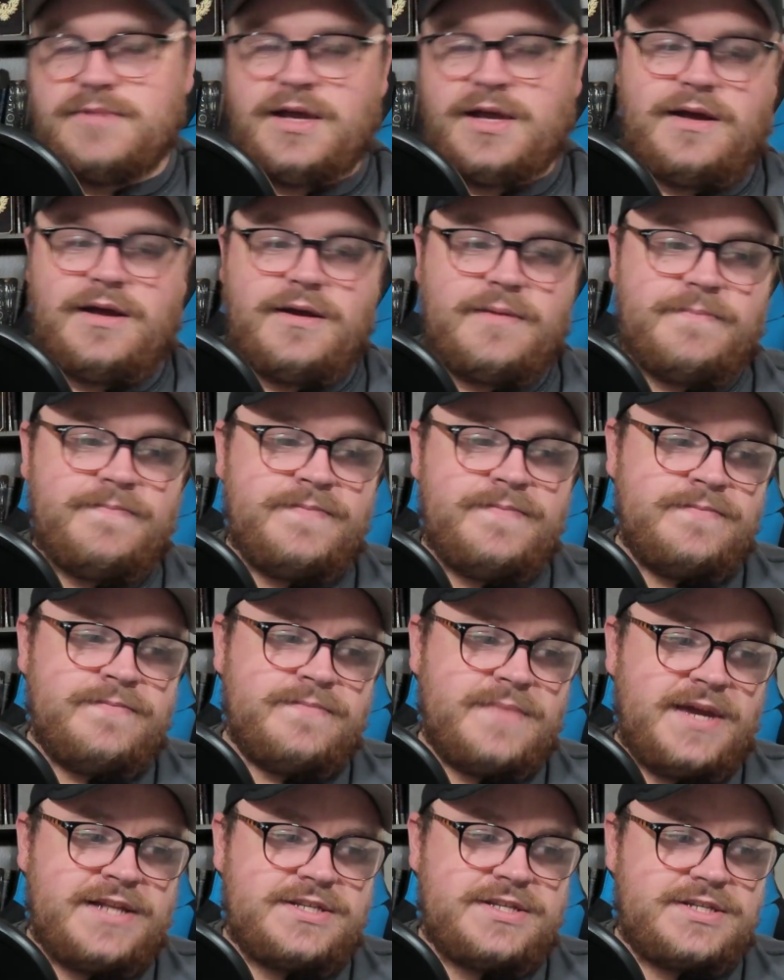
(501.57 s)
Um,
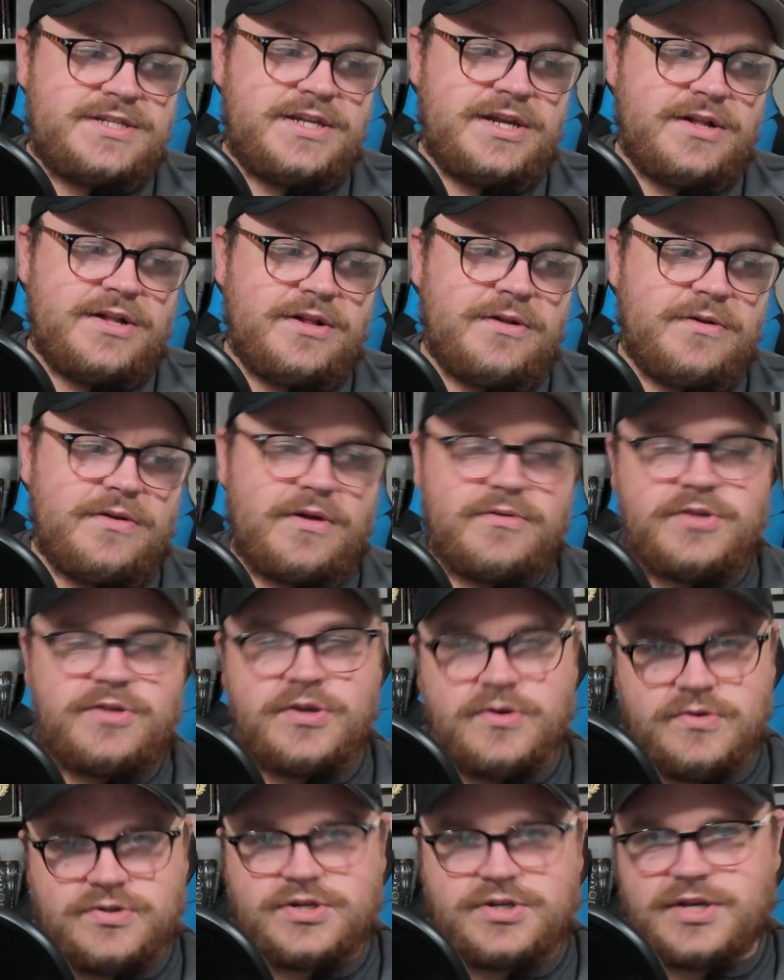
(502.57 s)
it's still
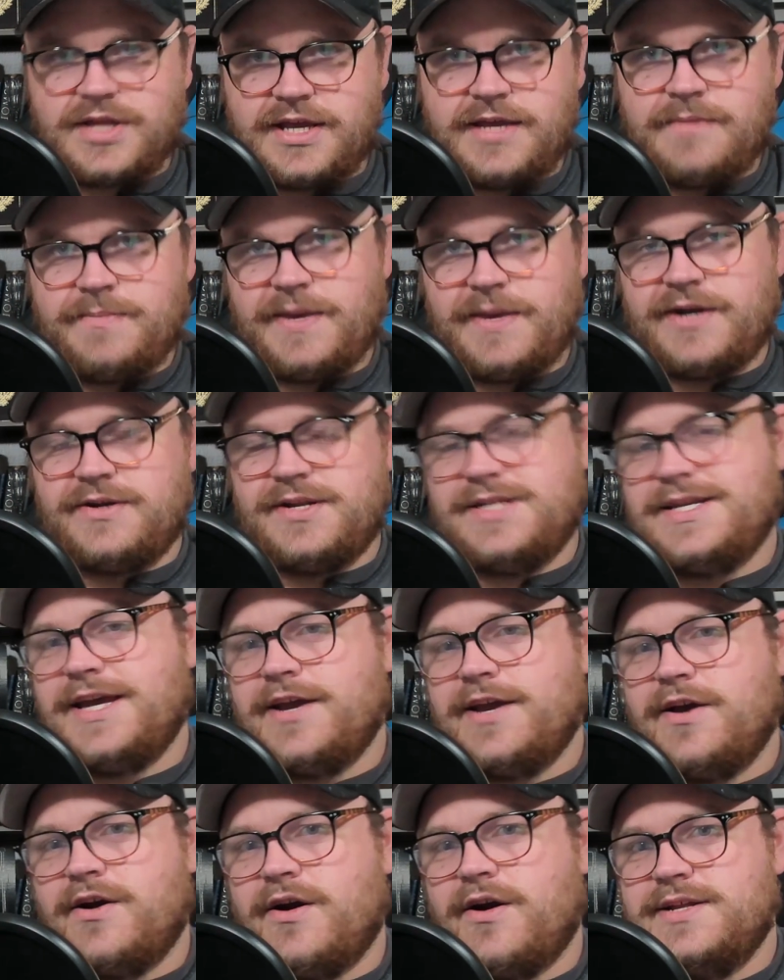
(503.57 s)
usually better to
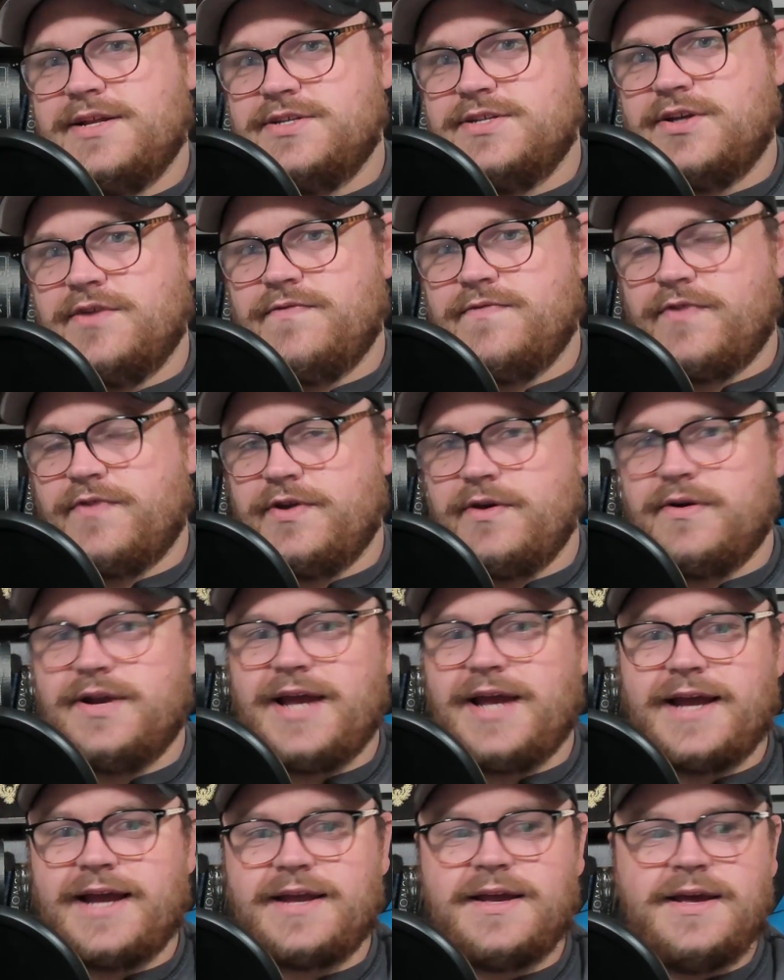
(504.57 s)
take a card that's good for your
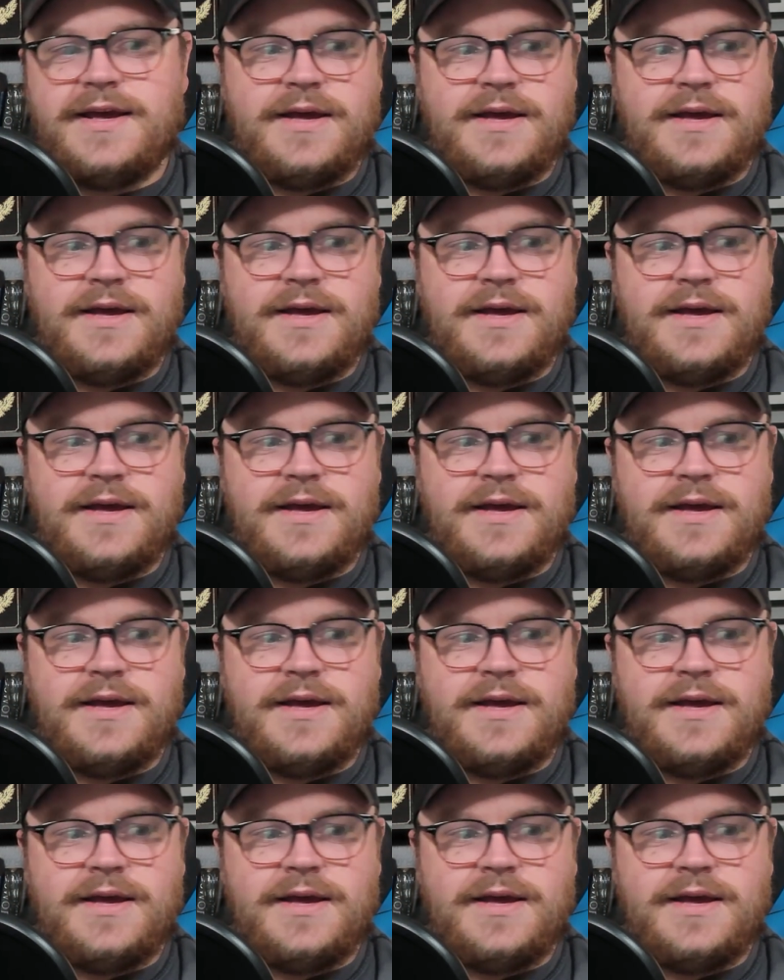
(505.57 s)
deck